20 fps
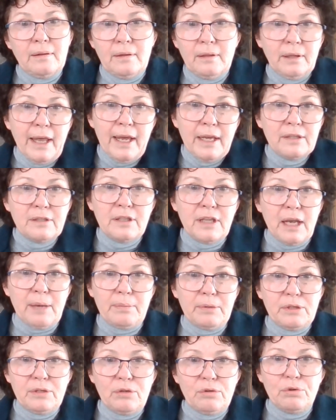The landscape,
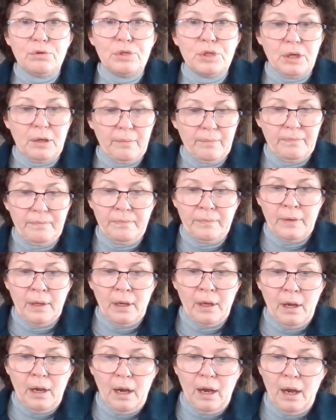it's crucial.
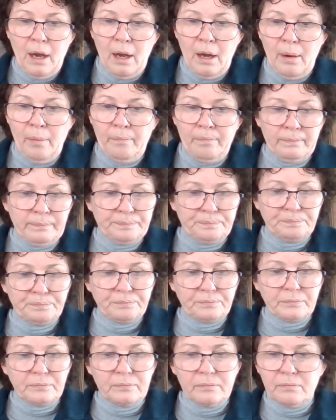Um,
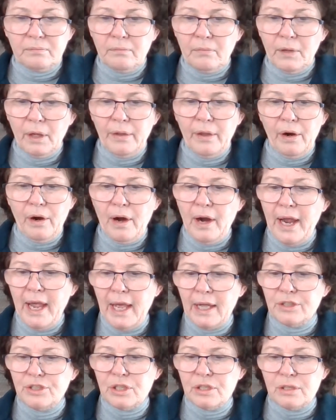there are
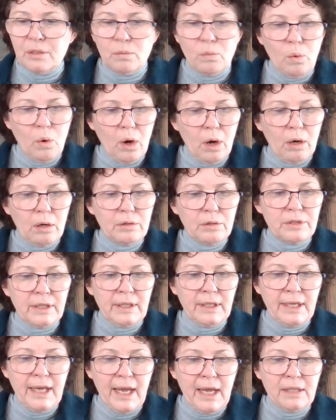hedges and walls
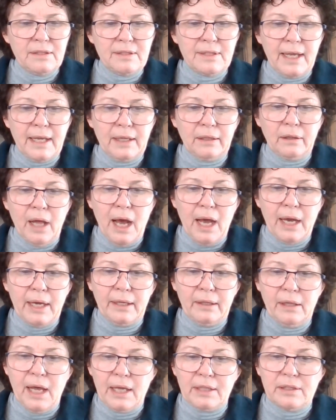and gates that lock,
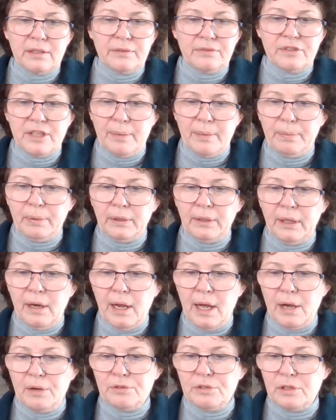and lots of separate little
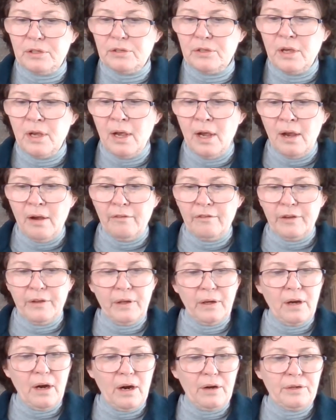houses for
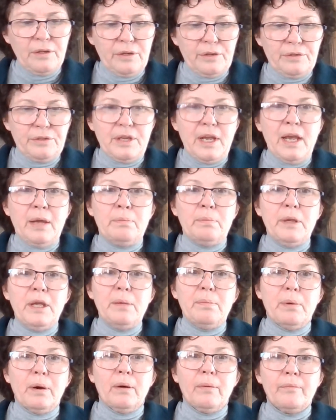the gardeners and
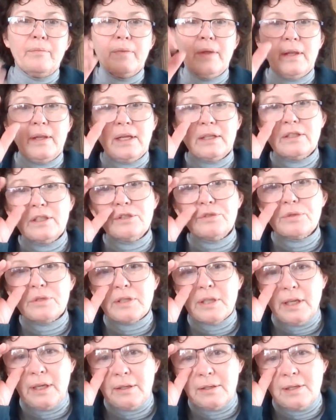people. That's
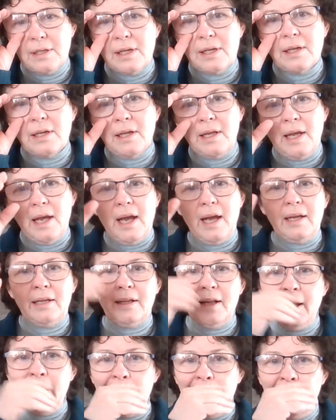interesting, isn't it?
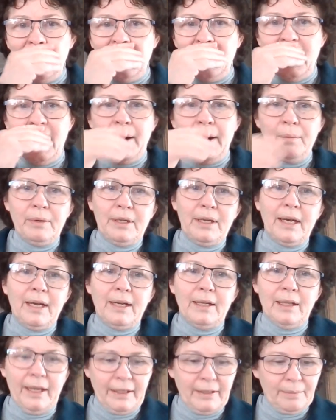I would kind
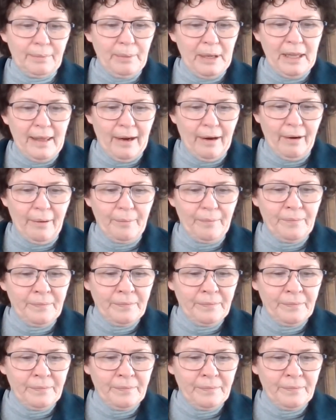of like to be there.